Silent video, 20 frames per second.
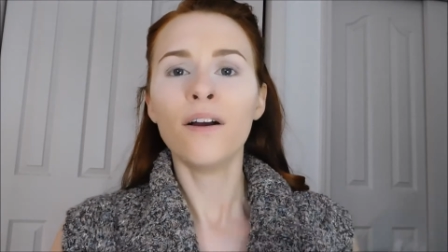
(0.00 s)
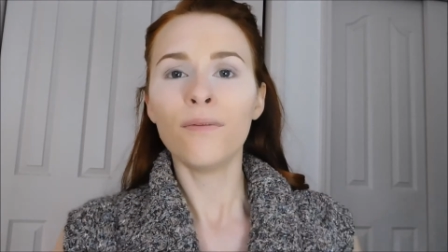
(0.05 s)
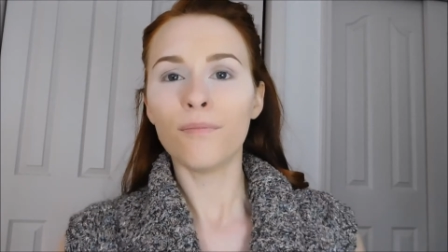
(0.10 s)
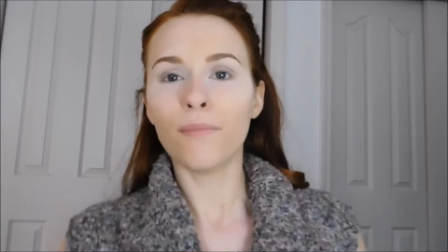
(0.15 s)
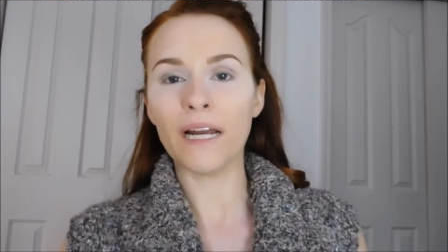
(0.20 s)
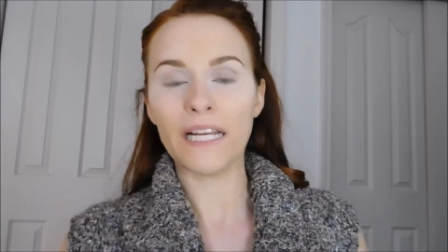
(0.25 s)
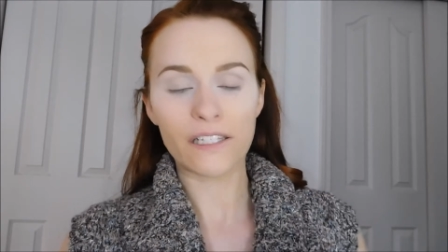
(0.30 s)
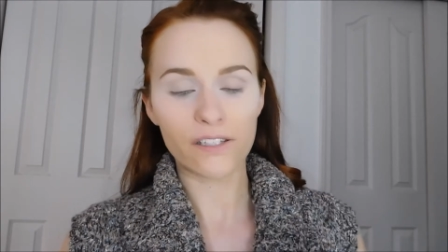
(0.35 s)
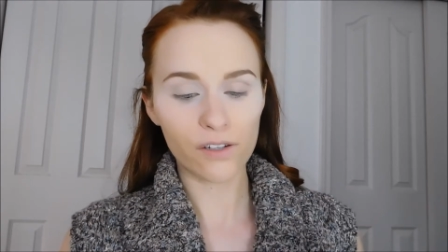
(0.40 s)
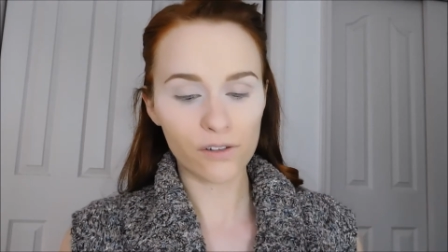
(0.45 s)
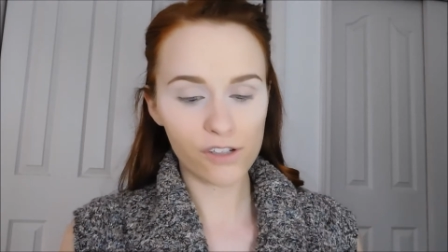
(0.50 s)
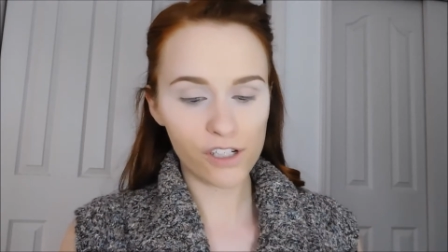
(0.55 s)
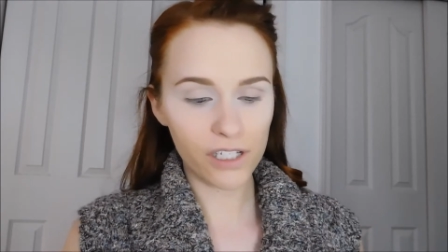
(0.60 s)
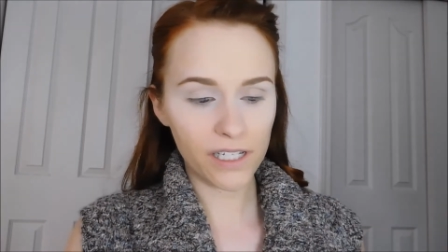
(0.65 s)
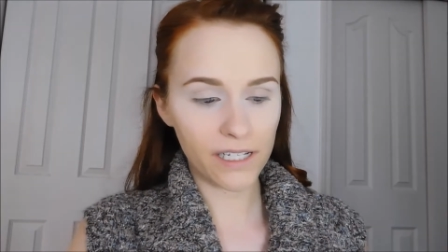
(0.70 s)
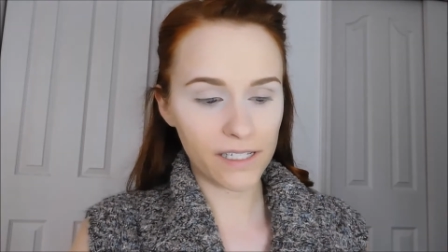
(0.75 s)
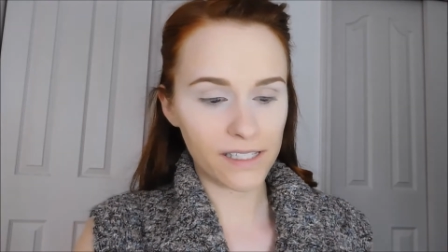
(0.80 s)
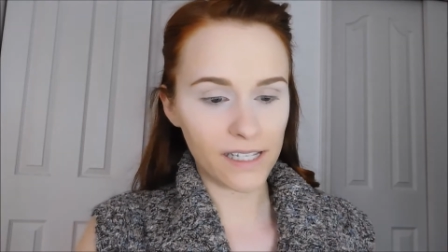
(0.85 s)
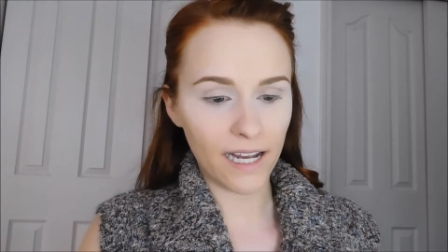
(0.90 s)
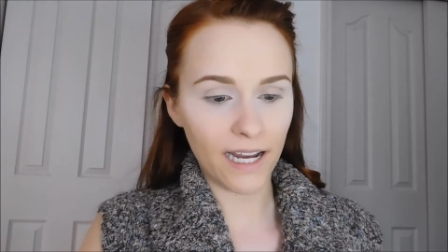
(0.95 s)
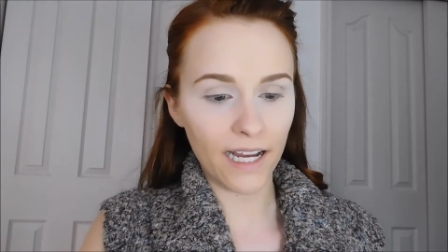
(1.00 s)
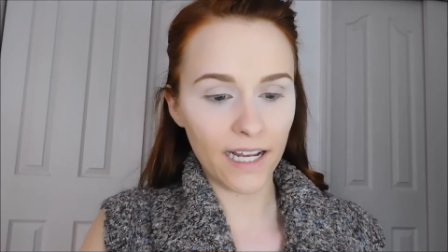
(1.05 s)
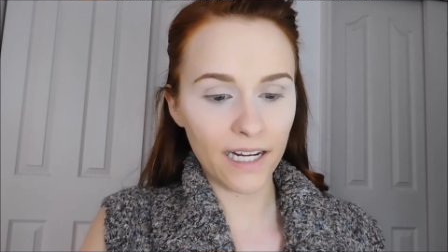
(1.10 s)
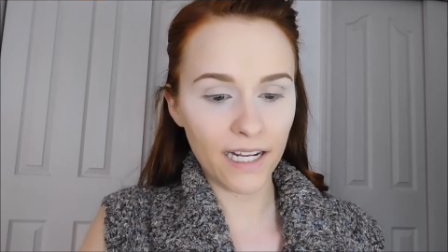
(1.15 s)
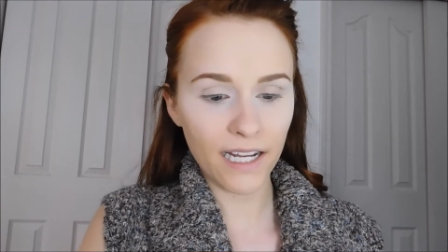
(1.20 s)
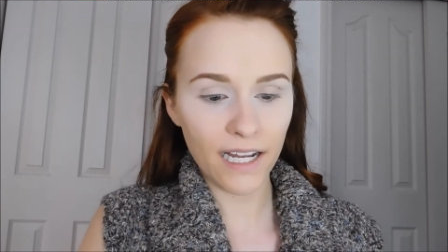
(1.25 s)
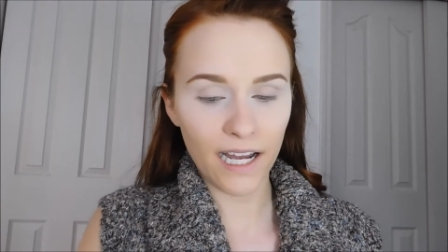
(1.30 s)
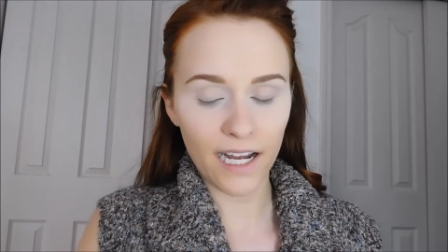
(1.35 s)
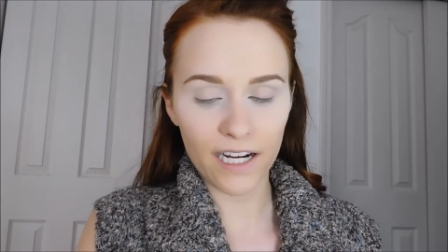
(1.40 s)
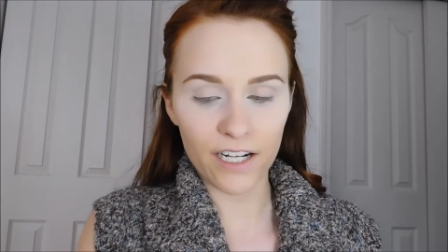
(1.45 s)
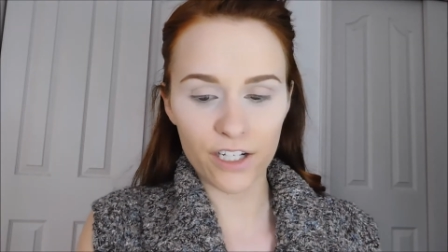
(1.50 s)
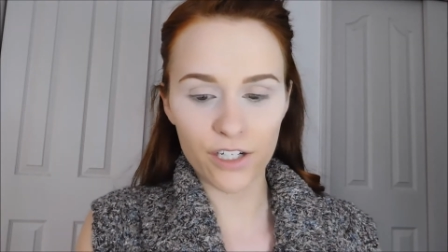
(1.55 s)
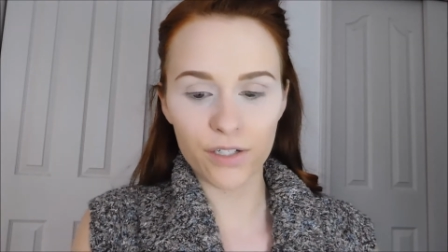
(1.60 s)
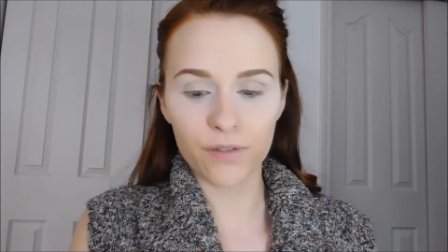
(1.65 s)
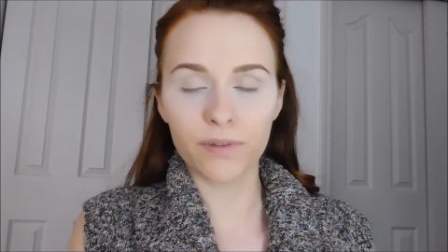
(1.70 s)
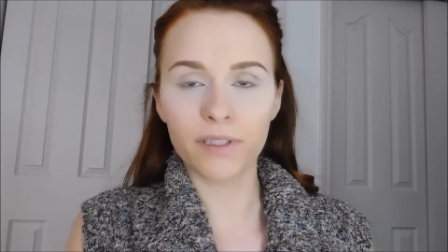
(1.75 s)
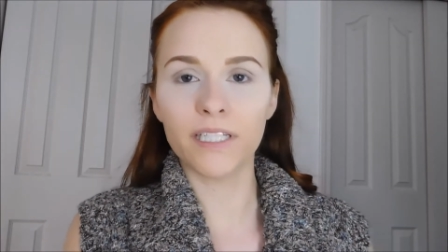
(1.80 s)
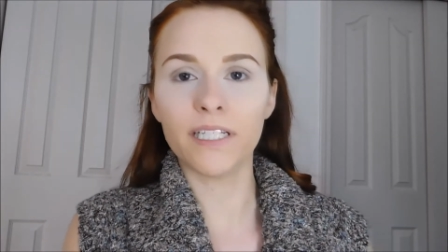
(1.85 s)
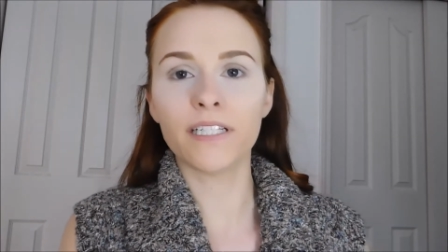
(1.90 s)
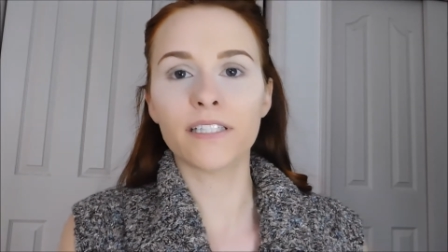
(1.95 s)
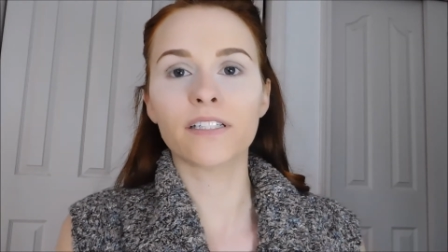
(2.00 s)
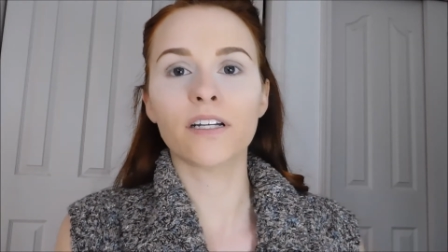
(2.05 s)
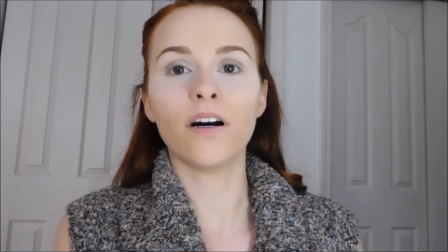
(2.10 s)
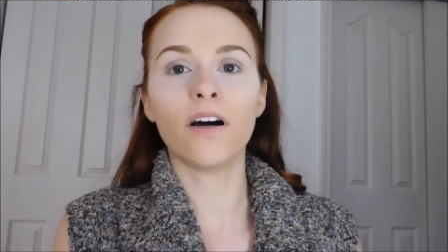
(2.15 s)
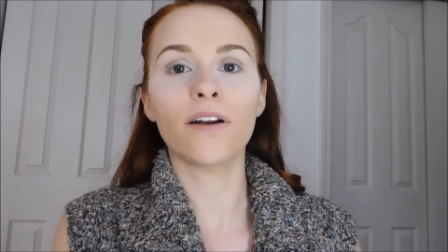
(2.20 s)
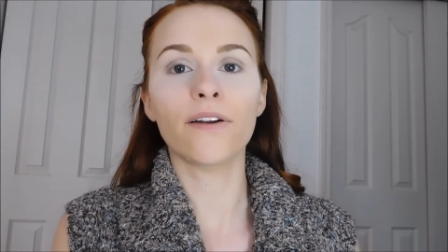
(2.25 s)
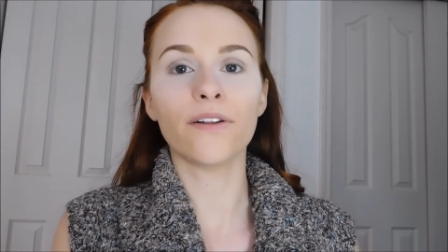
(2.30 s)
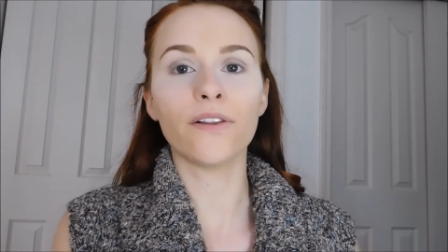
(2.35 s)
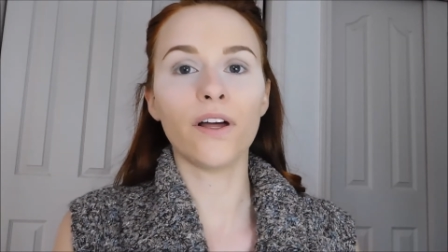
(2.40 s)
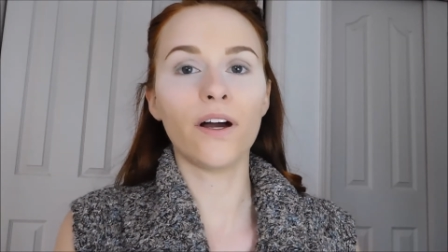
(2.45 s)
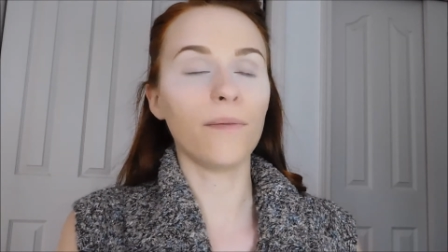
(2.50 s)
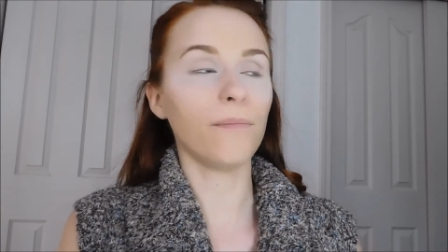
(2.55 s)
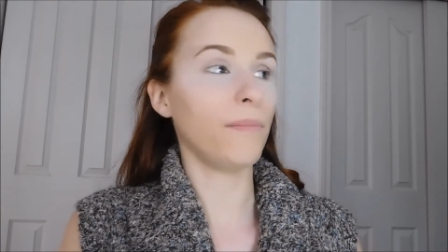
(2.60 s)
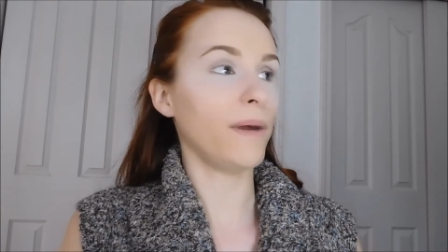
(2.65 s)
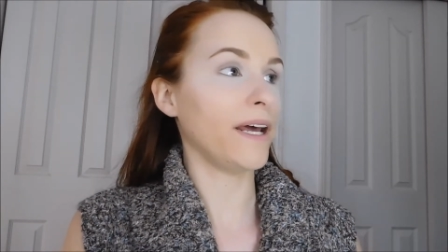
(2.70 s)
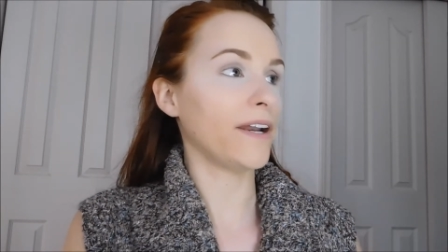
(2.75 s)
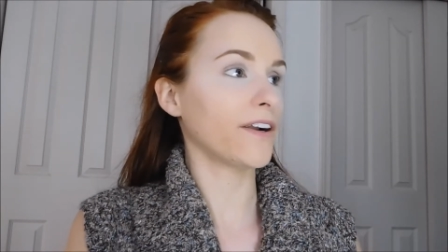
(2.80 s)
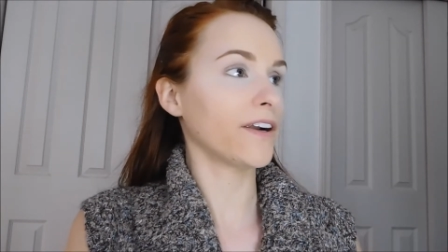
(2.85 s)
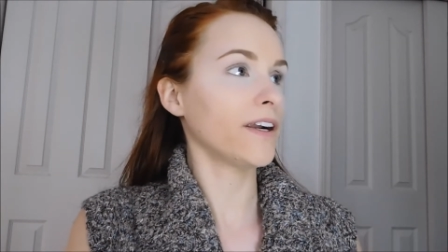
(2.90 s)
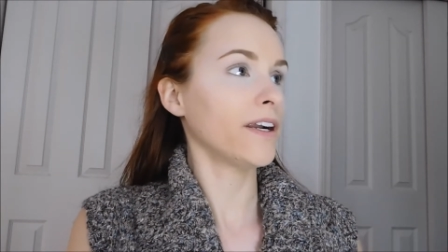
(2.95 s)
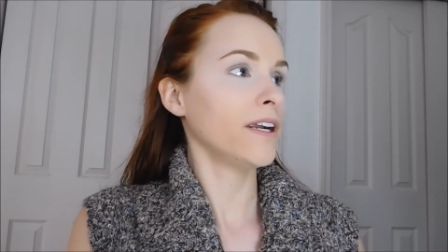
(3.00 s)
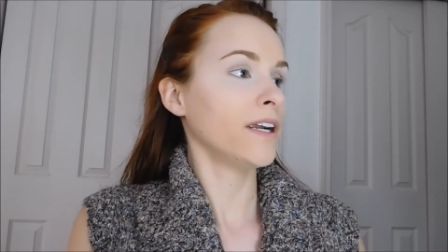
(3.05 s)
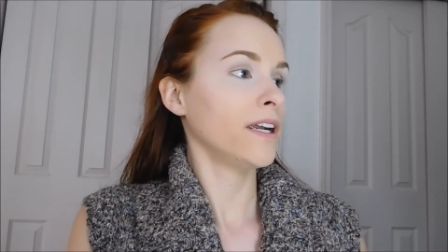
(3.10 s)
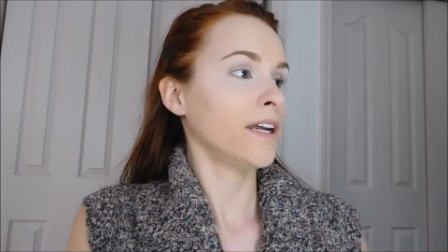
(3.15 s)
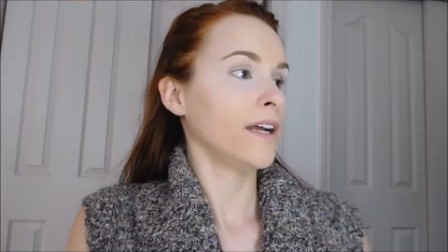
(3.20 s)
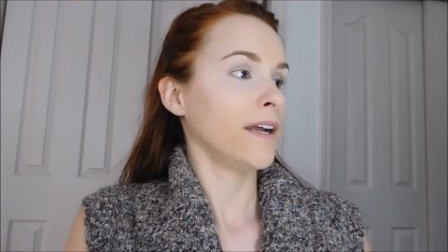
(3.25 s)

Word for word: My social anxiety actually has gotten a lot better.